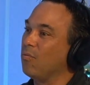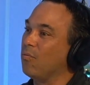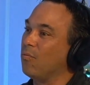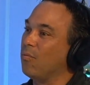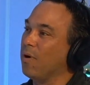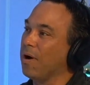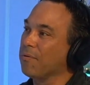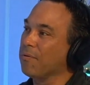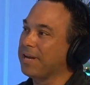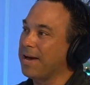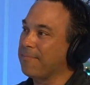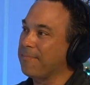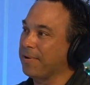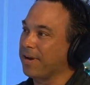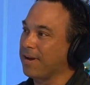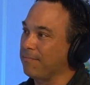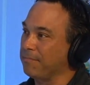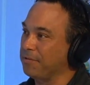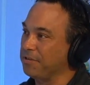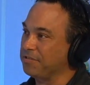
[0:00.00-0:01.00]
where would that
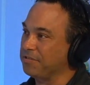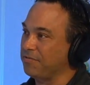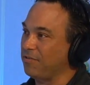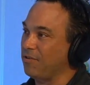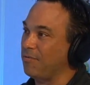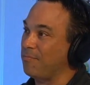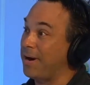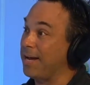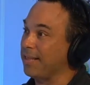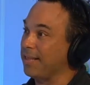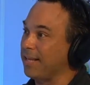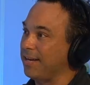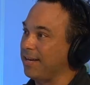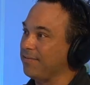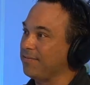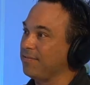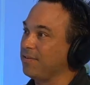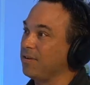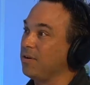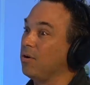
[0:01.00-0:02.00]
become useful in my
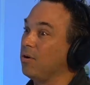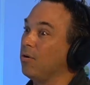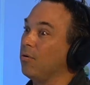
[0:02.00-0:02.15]
life?